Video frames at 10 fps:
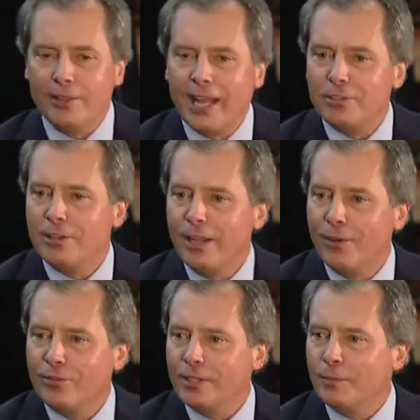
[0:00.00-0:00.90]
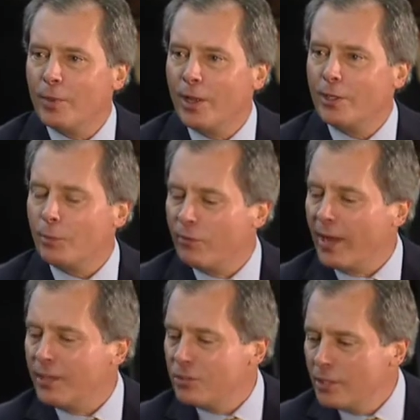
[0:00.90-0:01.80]
That's enough to
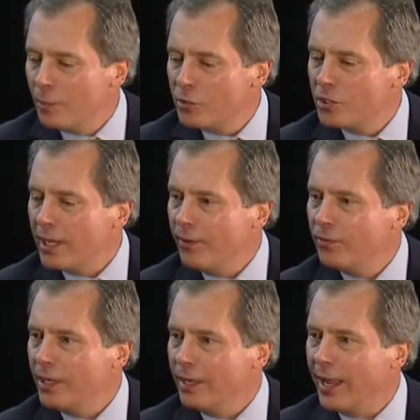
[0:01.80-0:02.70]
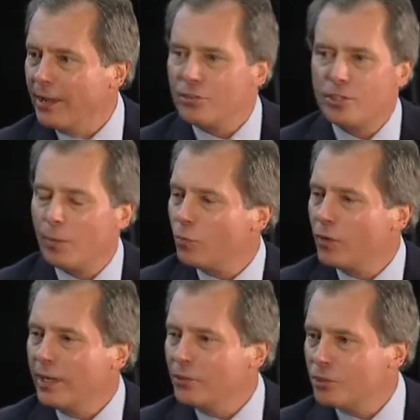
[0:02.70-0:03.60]
provide some safety net, some
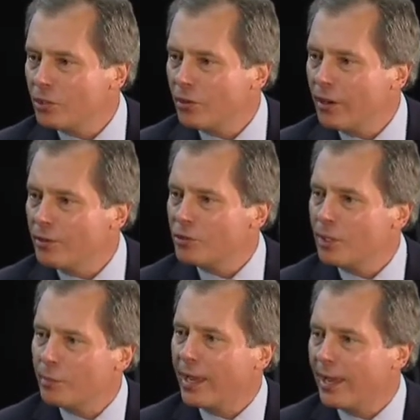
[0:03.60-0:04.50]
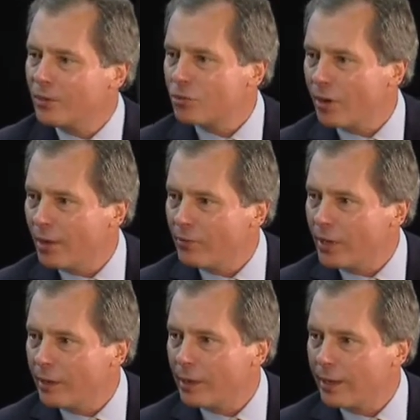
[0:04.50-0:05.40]
reinsurance, some
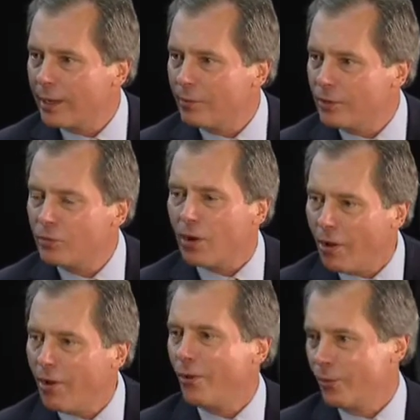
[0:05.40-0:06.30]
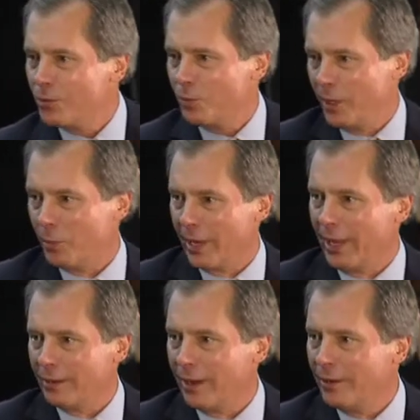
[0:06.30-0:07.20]
catastrophic coverage for all those people
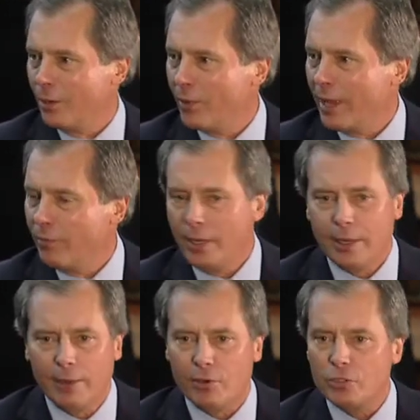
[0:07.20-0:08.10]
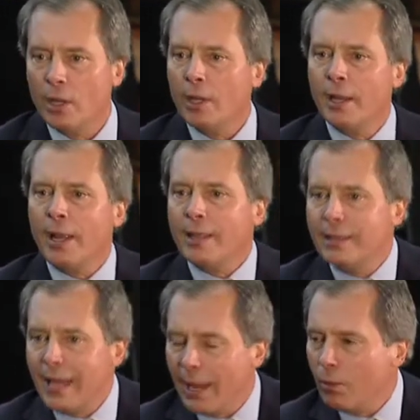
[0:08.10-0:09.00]
out there that don't have any coverage.
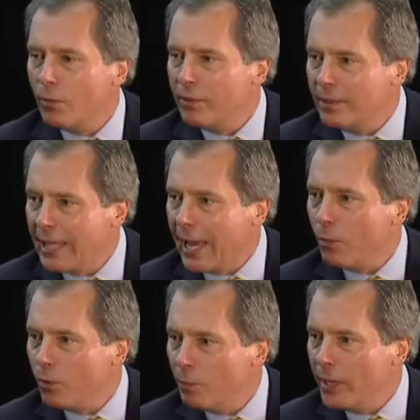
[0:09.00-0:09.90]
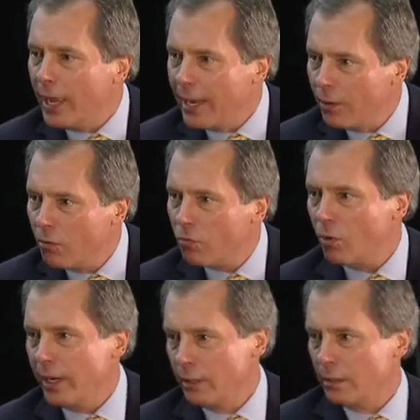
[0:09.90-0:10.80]
That would be a
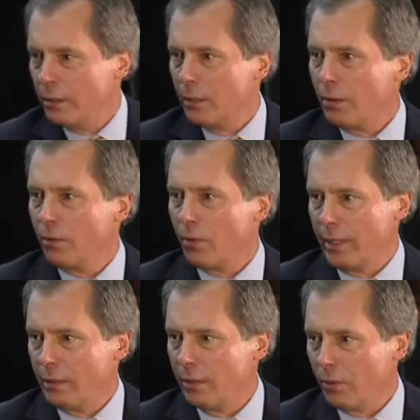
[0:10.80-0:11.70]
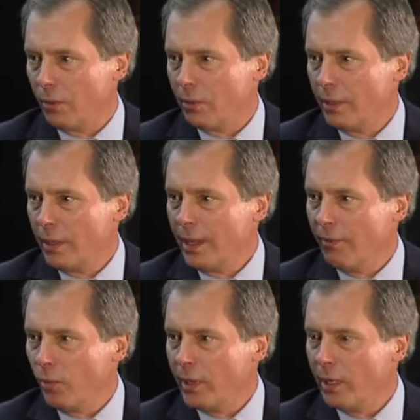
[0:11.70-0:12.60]
great, great goal
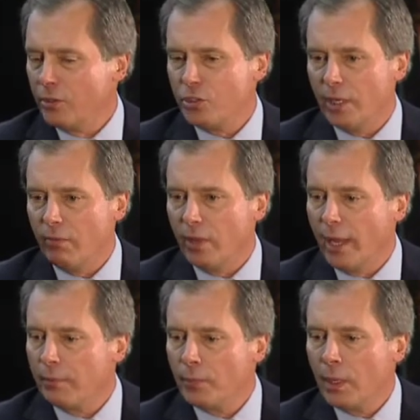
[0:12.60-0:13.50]
if we could achieve that.